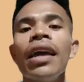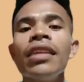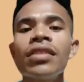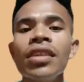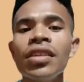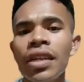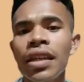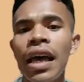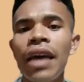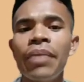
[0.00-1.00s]
In such a
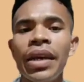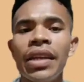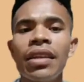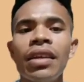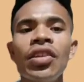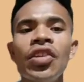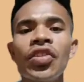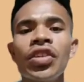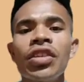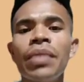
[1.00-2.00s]
climate,
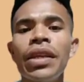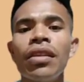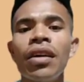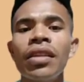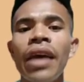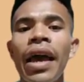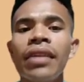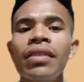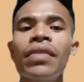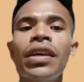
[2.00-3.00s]
teachers may not
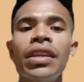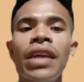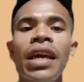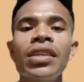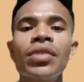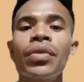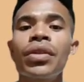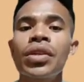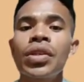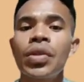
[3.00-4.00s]
actively engage
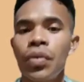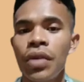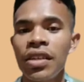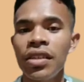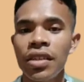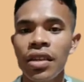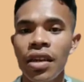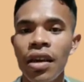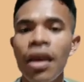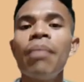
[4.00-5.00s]
with their students,
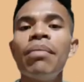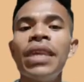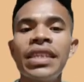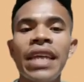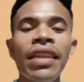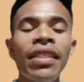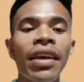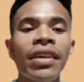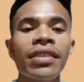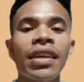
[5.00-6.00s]

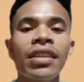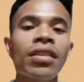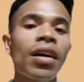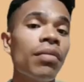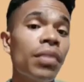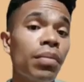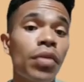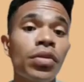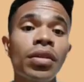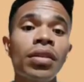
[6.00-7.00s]
maintaining a sense of
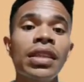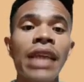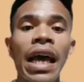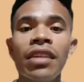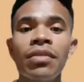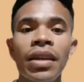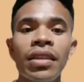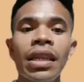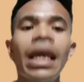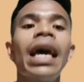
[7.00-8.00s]
emotional
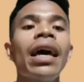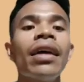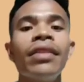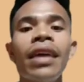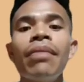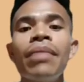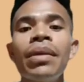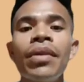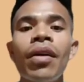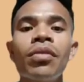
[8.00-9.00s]
detachment. They
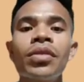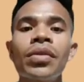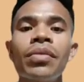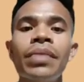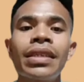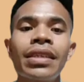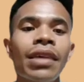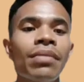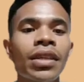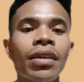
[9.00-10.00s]
may also
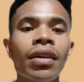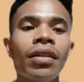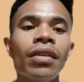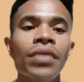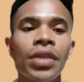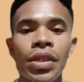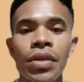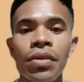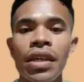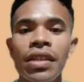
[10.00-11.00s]
skeptical of their
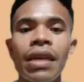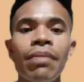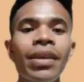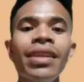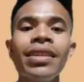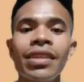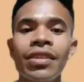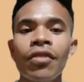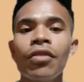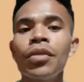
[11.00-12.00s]
students'
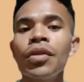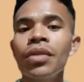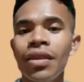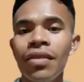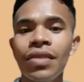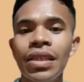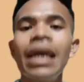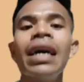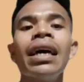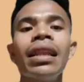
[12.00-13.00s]
abilities or motives,
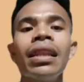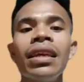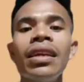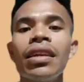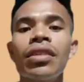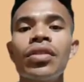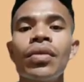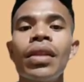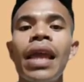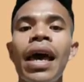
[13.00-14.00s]
leading to
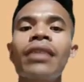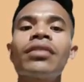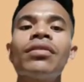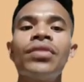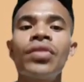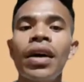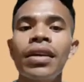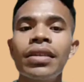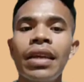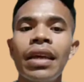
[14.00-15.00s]
a lack of
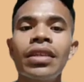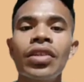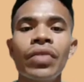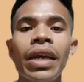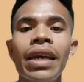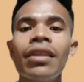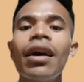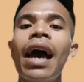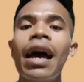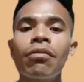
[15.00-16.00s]
trust and strained
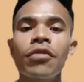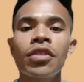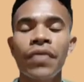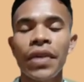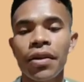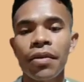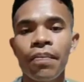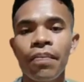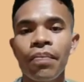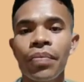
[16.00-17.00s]
atmosphere.
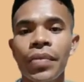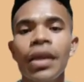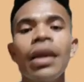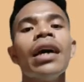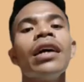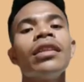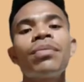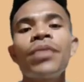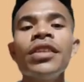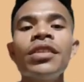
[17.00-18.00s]
The
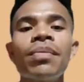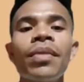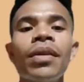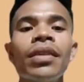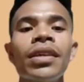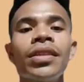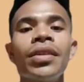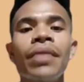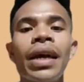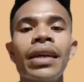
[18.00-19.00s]
principal is
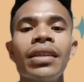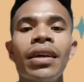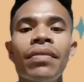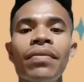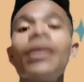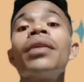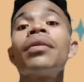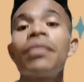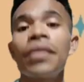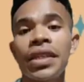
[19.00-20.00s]
directive,
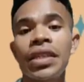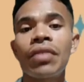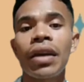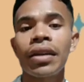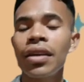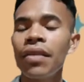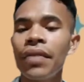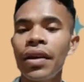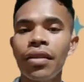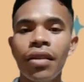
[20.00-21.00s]

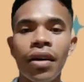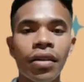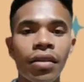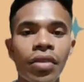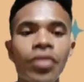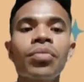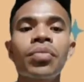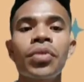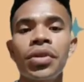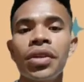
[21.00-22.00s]
restrictive, and not
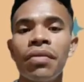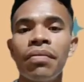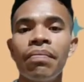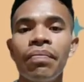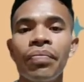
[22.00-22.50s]
supportive.